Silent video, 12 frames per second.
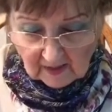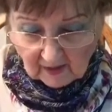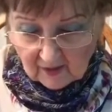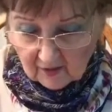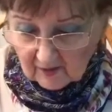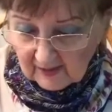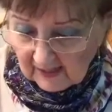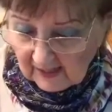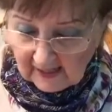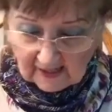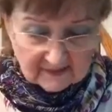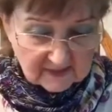Now you can
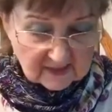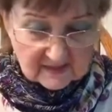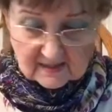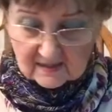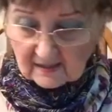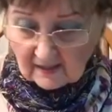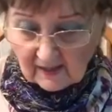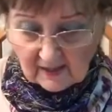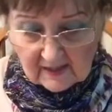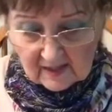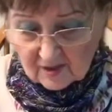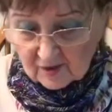add this to
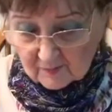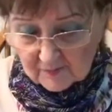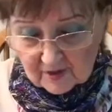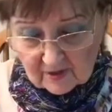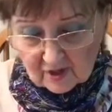any soup.